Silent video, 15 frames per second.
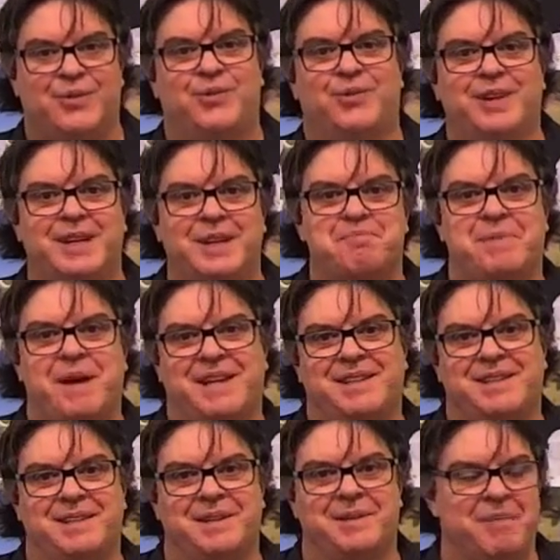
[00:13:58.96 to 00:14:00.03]
We get back
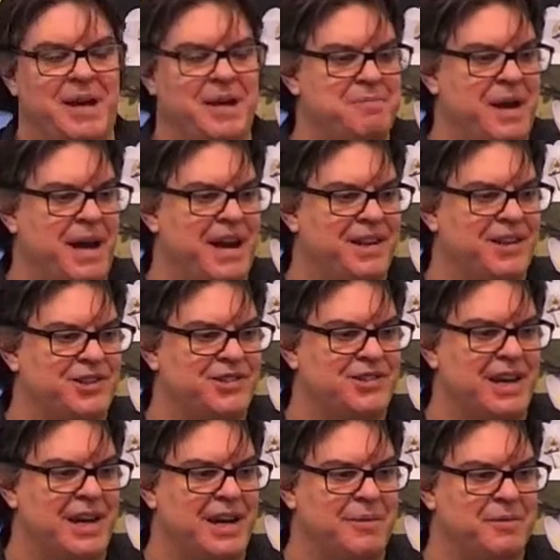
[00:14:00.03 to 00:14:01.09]
to the main part of the
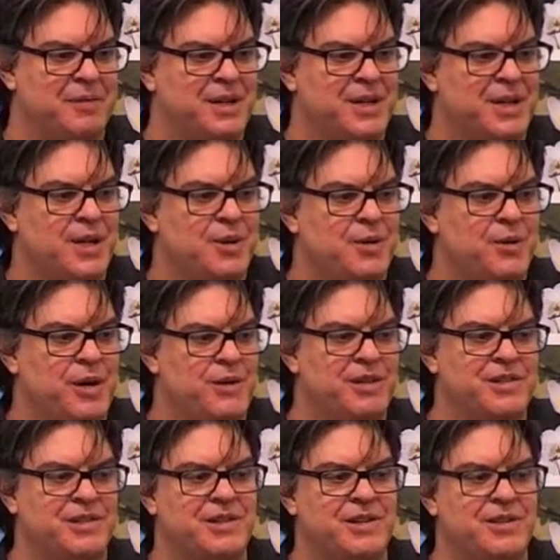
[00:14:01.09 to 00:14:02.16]
psalm where
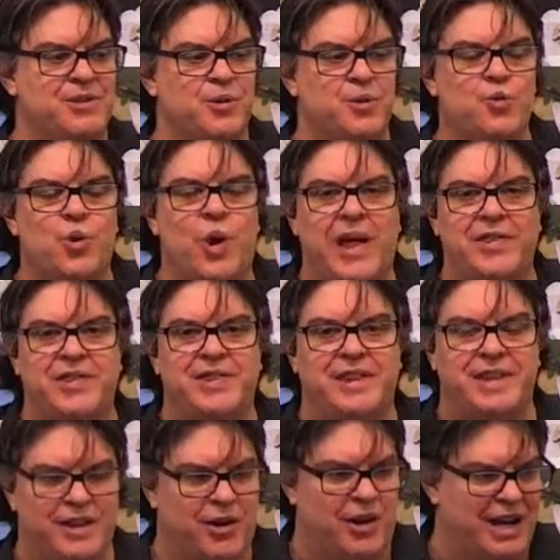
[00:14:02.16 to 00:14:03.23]
he says, "The one
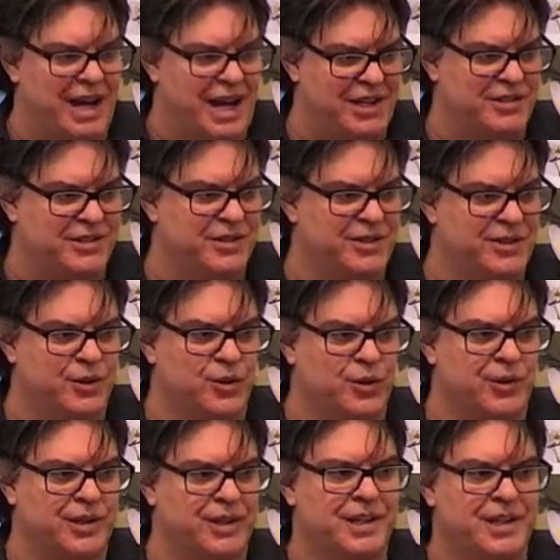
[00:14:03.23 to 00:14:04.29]
thing I ask of the Lord,